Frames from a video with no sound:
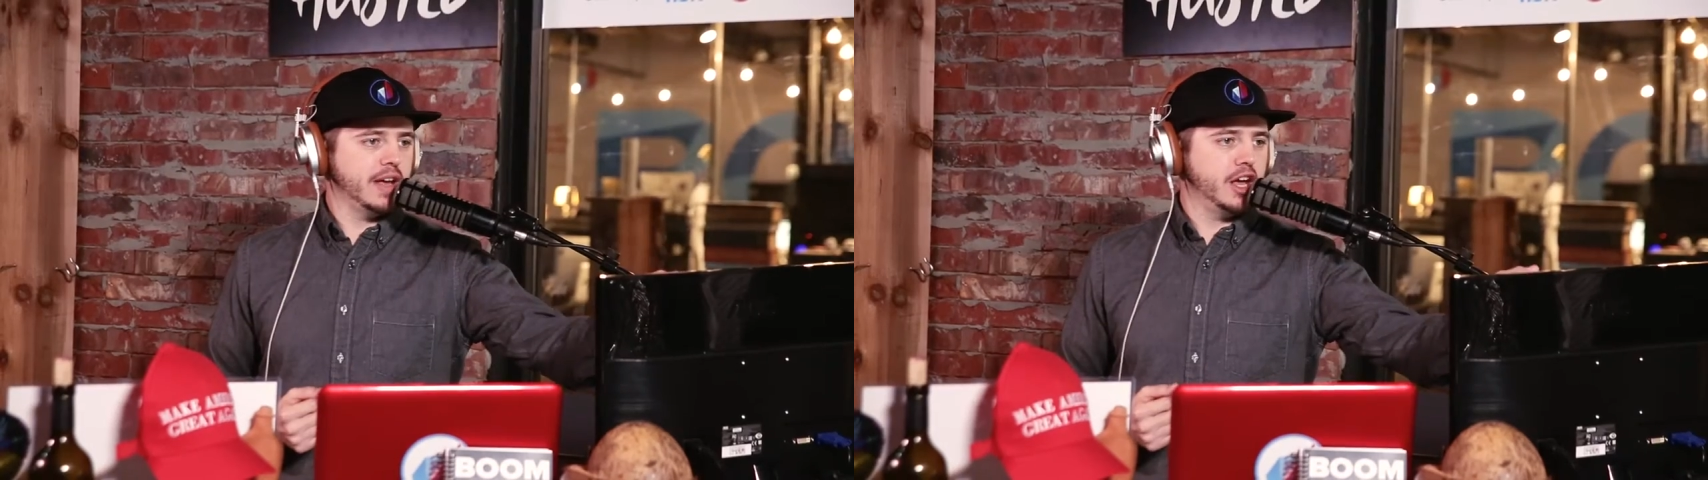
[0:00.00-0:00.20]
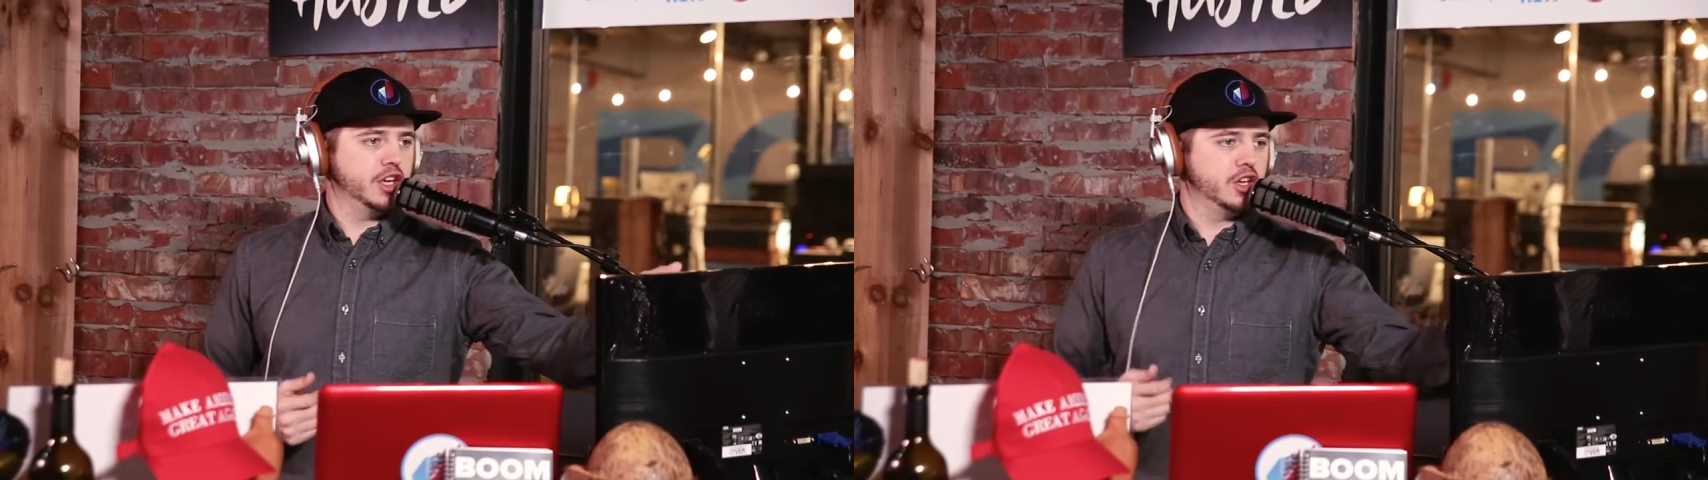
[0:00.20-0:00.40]

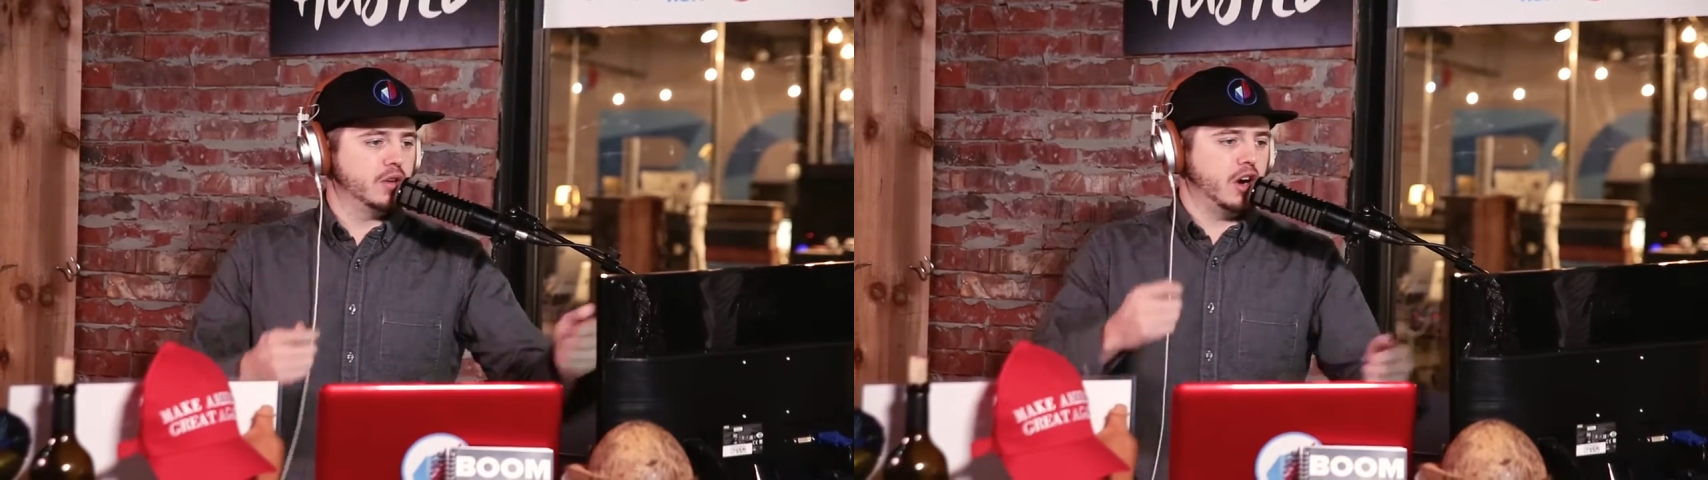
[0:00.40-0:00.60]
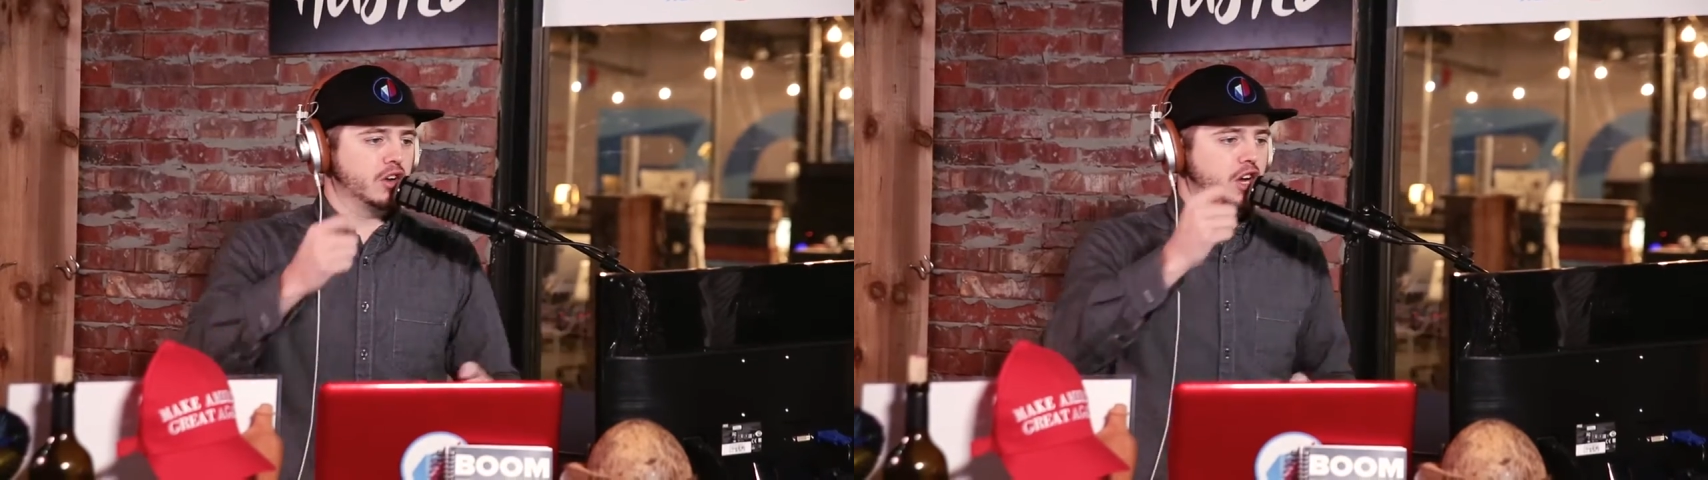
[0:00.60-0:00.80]

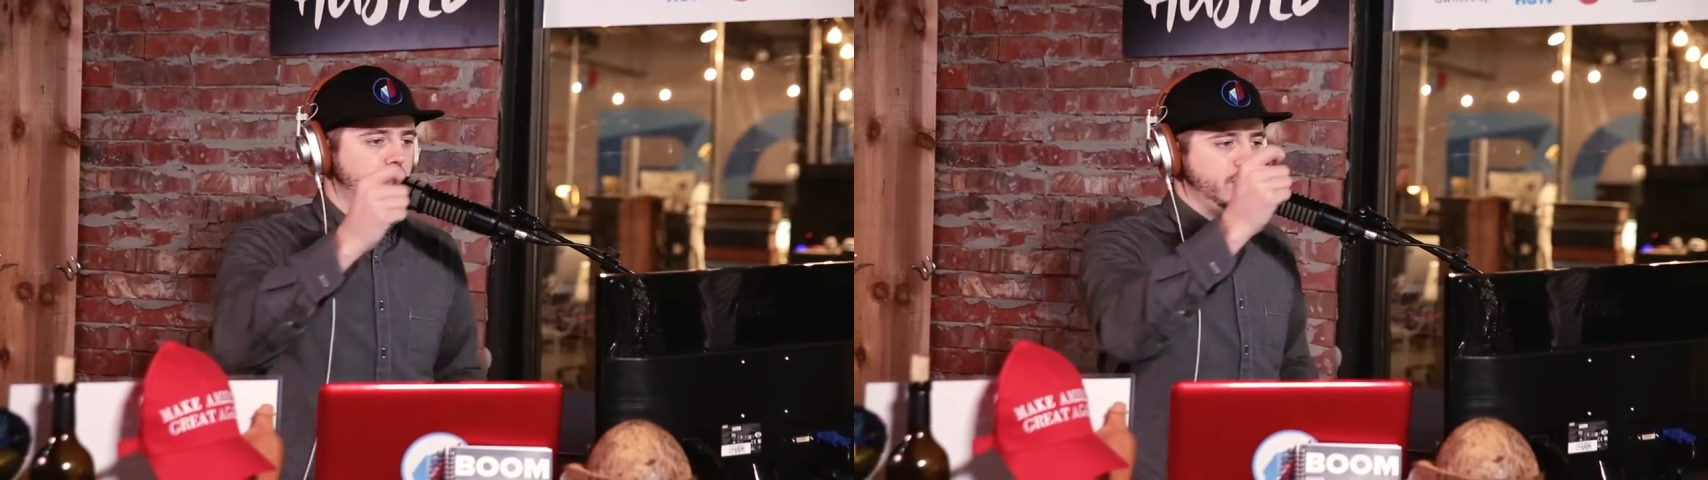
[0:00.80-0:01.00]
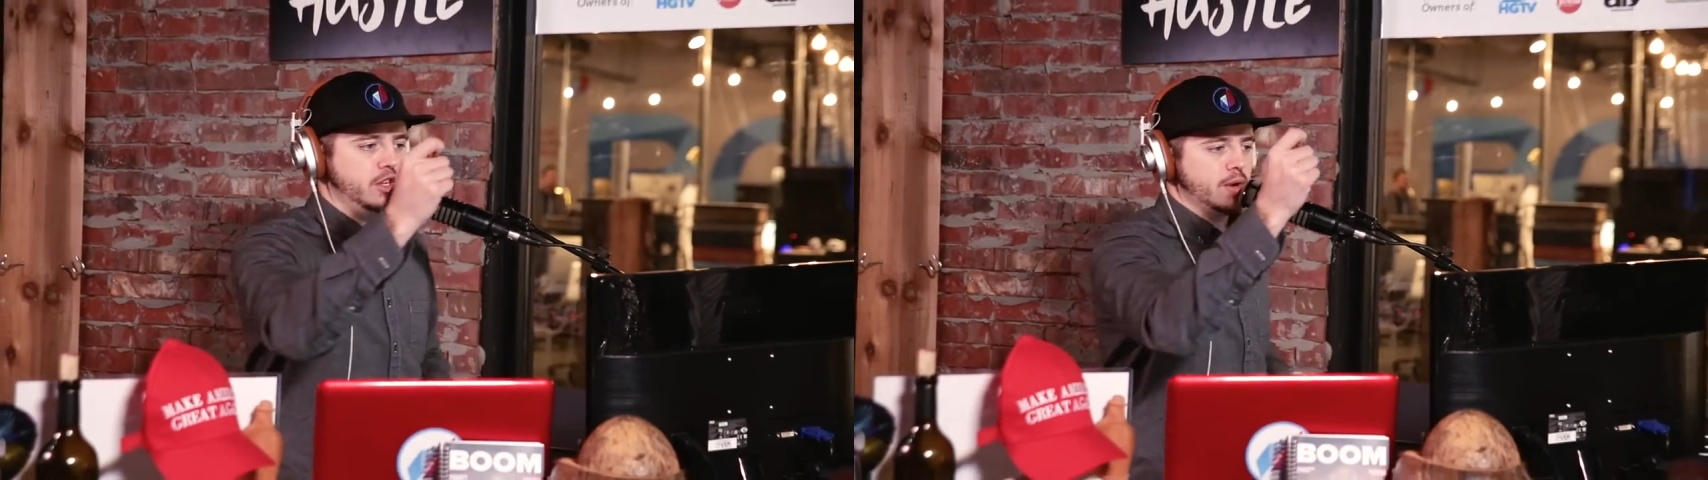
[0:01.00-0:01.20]
value. I'll
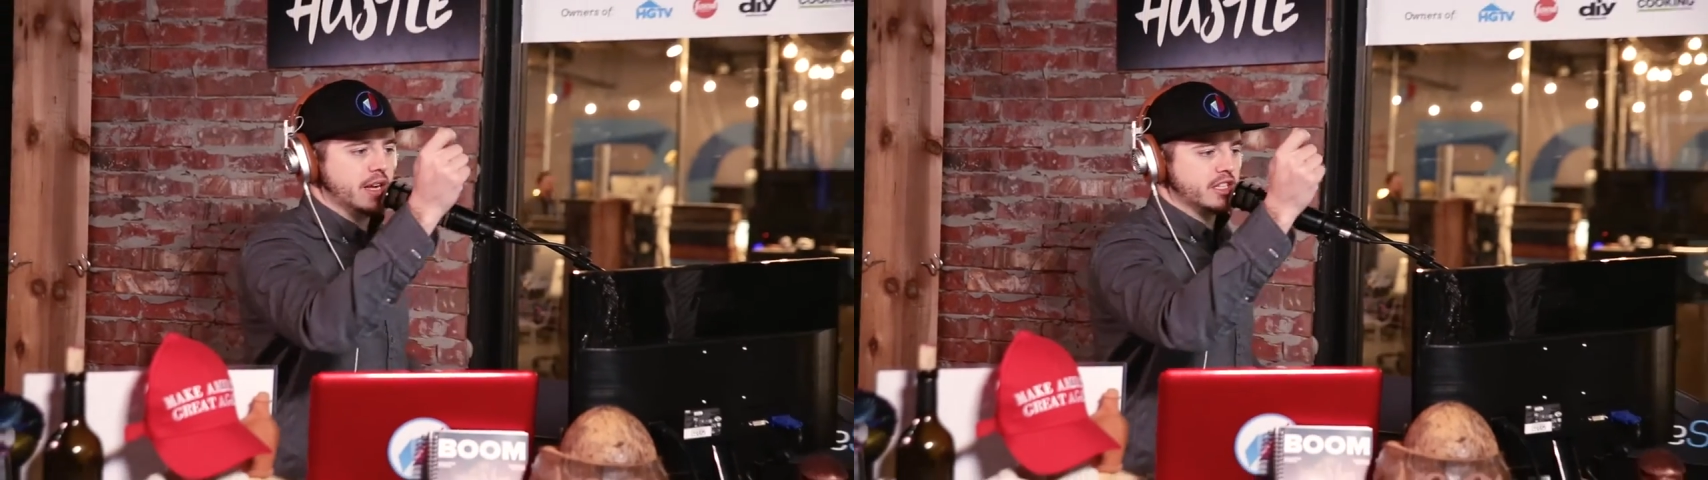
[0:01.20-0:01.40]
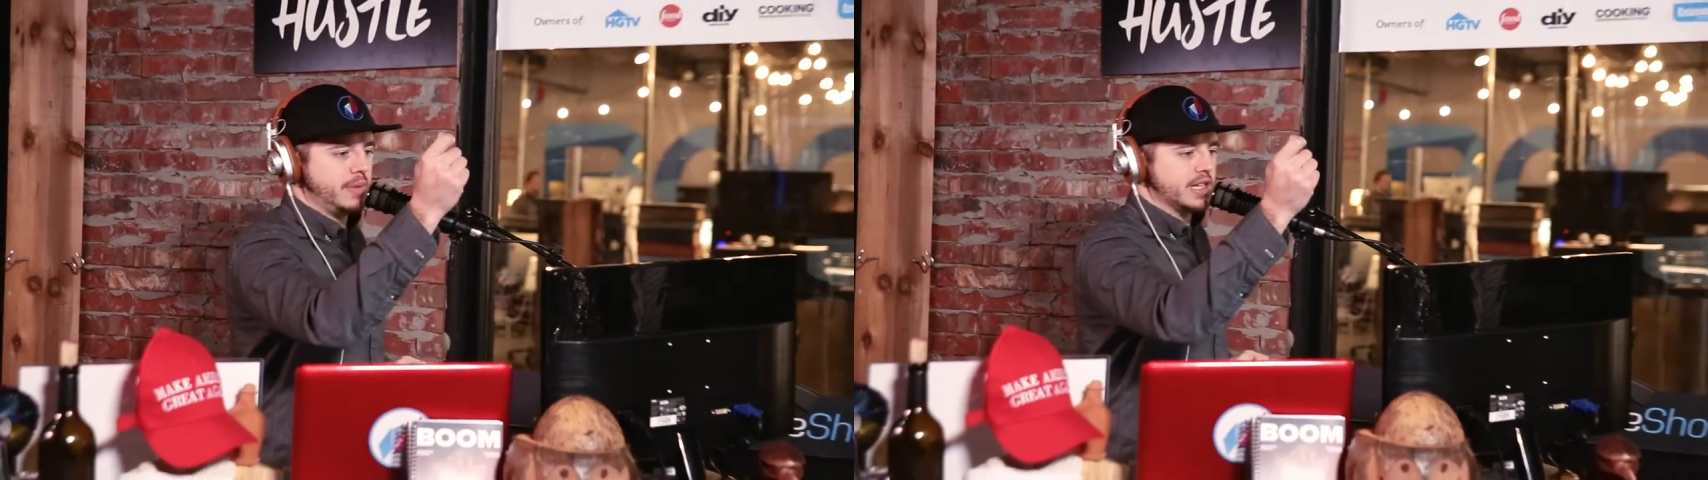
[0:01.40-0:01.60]
go with you as the